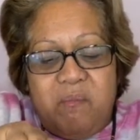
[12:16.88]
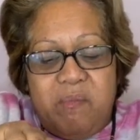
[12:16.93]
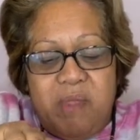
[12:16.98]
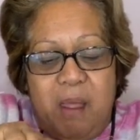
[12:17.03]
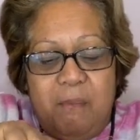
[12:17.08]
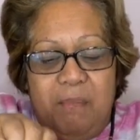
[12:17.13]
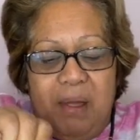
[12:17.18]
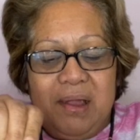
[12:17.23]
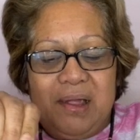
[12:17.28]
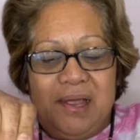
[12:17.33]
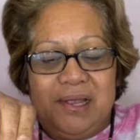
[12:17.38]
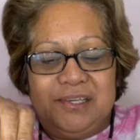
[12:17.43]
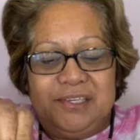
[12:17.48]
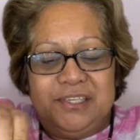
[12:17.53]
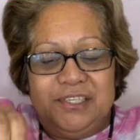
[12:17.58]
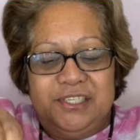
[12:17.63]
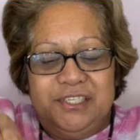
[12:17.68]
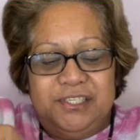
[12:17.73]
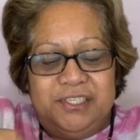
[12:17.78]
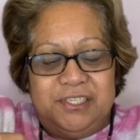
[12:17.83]
My cousin
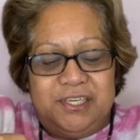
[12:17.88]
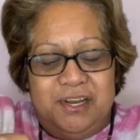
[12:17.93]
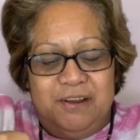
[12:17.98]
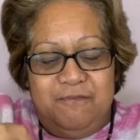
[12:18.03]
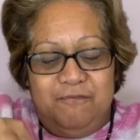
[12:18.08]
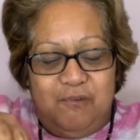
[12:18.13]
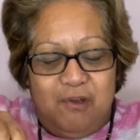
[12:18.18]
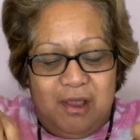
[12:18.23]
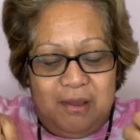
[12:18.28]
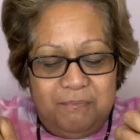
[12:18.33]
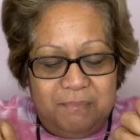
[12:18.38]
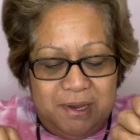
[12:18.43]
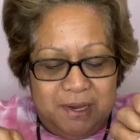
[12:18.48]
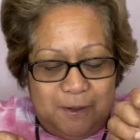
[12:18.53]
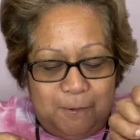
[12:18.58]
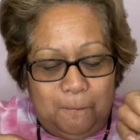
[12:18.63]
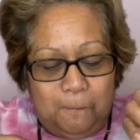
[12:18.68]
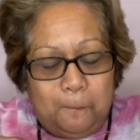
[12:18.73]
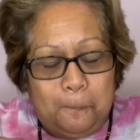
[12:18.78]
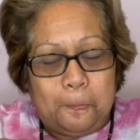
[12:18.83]
used to invite
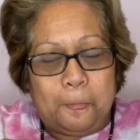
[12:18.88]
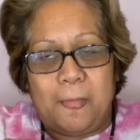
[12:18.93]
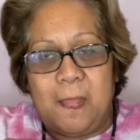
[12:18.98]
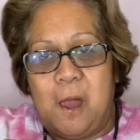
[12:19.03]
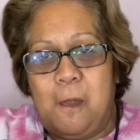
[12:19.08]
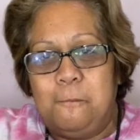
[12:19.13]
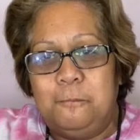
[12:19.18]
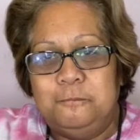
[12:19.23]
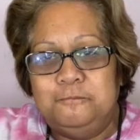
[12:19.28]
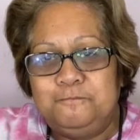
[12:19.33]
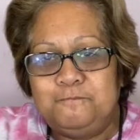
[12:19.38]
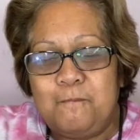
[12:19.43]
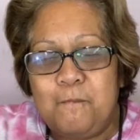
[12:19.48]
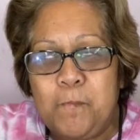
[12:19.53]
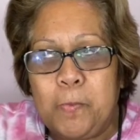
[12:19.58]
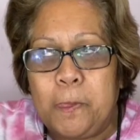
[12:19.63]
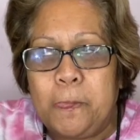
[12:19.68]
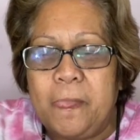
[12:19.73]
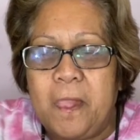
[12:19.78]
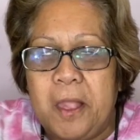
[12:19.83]
me
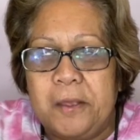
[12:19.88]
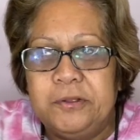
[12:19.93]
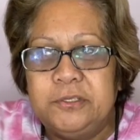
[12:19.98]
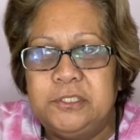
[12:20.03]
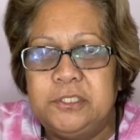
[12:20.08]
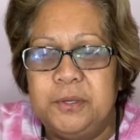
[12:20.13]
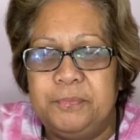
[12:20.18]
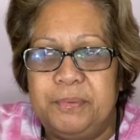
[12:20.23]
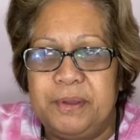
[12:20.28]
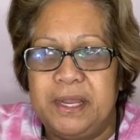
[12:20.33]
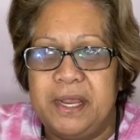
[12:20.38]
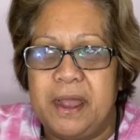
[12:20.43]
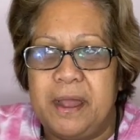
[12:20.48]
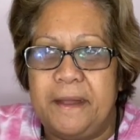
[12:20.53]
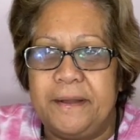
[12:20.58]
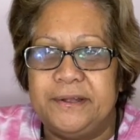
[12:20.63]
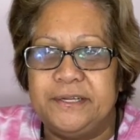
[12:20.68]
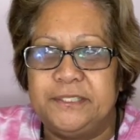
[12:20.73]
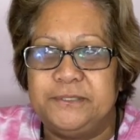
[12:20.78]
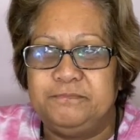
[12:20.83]
to be
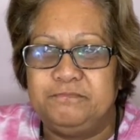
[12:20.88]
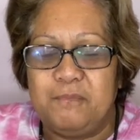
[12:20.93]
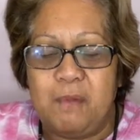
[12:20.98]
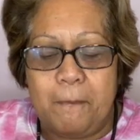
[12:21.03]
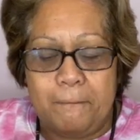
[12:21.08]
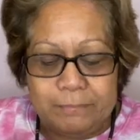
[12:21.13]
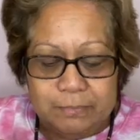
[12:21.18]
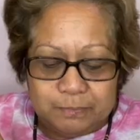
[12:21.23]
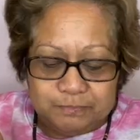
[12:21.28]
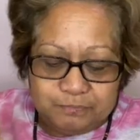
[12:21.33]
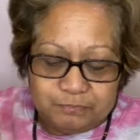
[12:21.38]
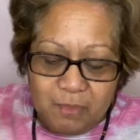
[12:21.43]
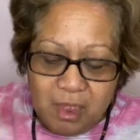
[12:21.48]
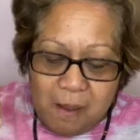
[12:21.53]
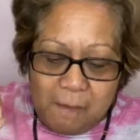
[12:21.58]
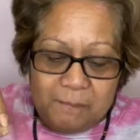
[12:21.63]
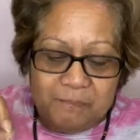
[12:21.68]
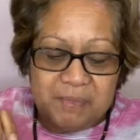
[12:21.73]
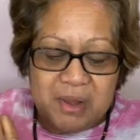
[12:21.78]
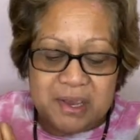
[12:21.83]
a
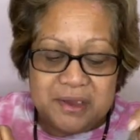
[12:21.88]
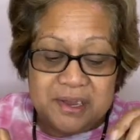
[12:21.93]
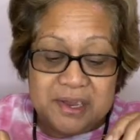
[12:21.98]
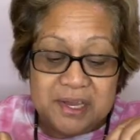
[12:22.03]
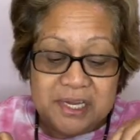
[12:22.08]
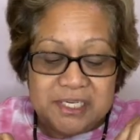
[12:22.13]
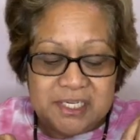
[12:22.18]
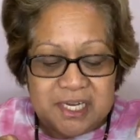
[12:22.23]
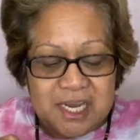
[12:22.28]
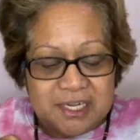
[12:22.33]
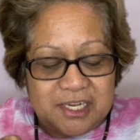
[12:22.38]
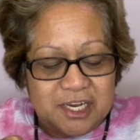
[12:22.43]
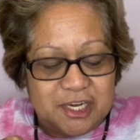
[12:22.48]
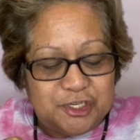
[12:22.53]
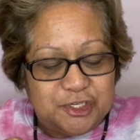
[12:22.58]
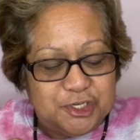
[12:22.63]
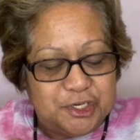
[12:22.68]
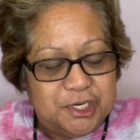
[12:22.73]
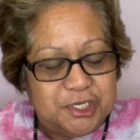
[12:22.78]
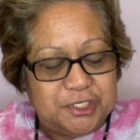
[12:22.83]
guest at their
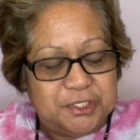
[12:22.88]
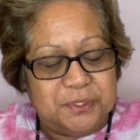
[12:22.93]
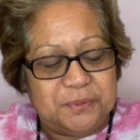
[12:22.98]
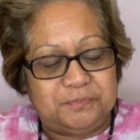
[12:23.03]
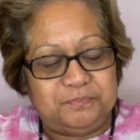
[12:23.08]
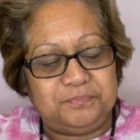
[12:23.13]
church,